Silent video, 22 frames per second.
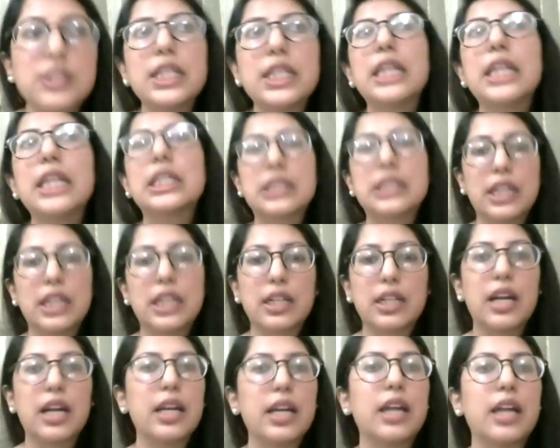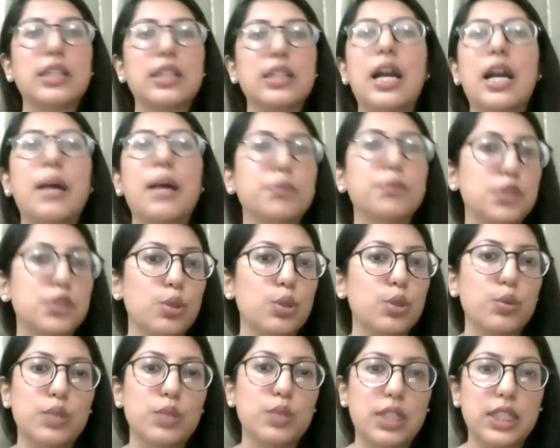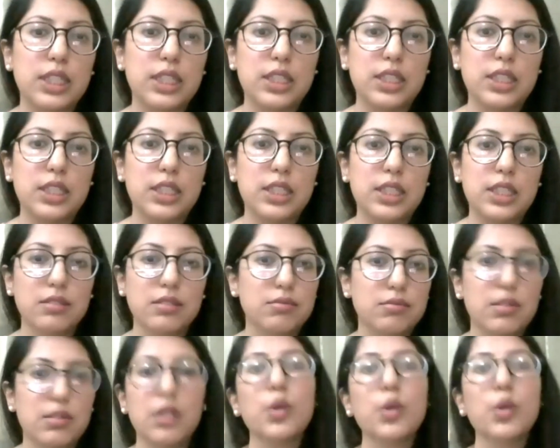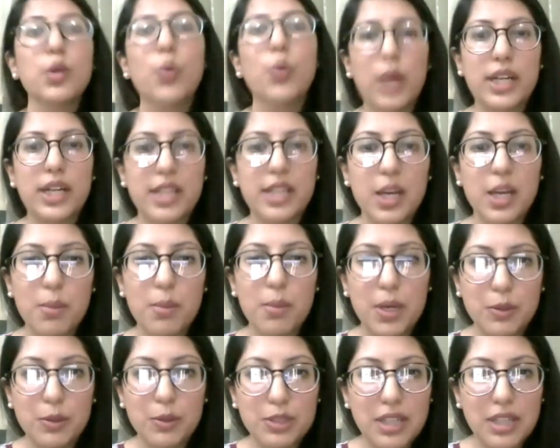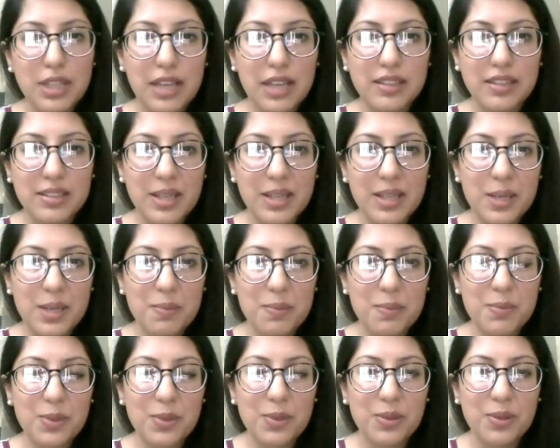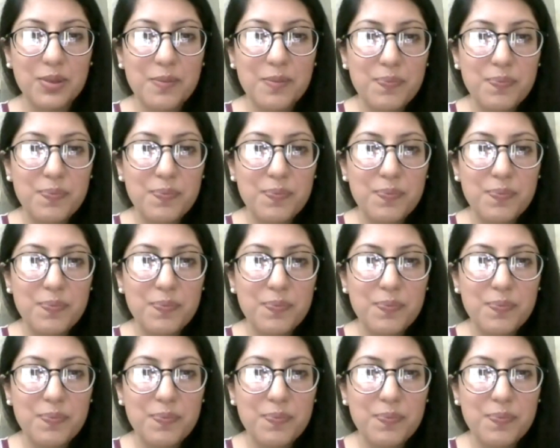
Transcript: things that I had absolutely no idea about at the time, you know.